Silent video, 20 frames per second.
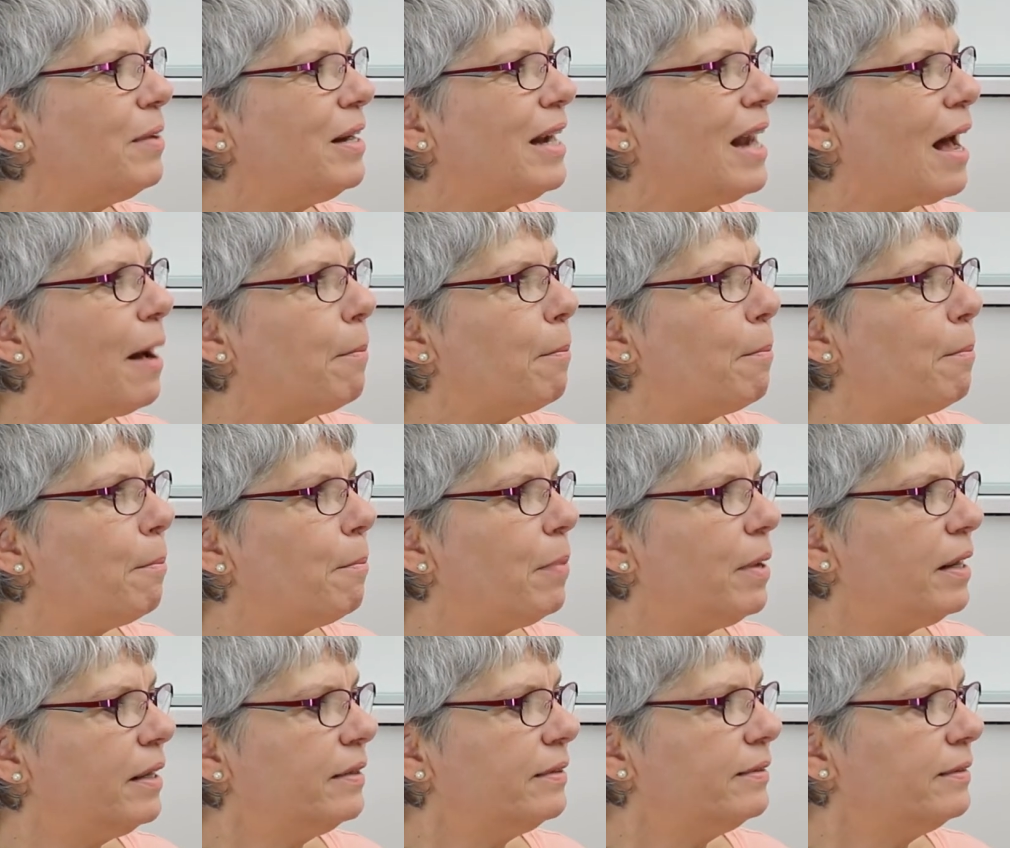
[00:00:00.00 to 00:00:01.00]

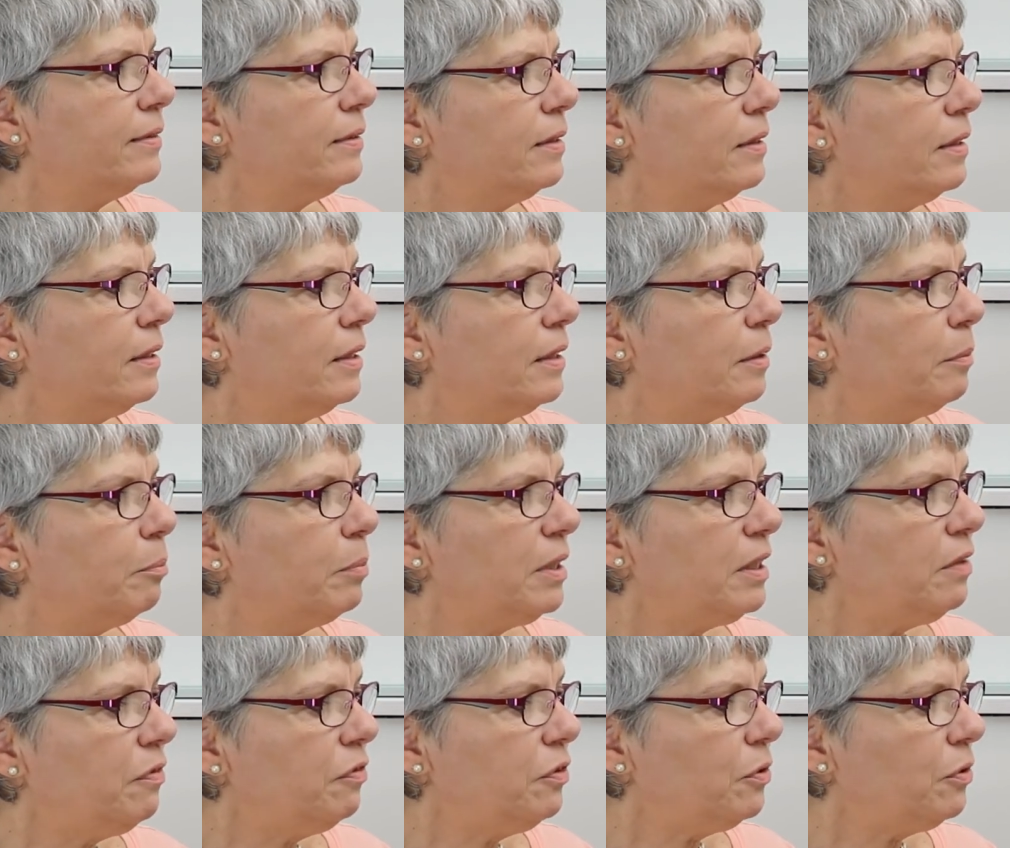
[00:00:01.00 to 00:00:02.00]
numbers,
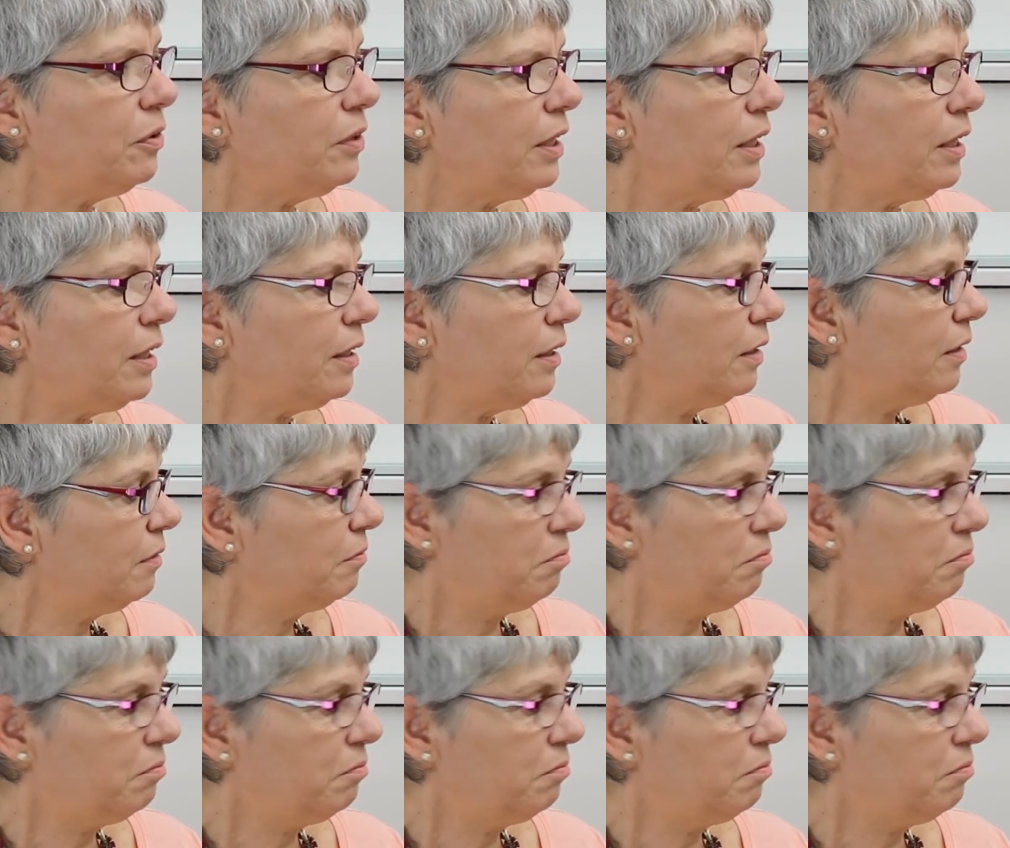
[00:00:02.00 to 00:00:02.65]
but if you think,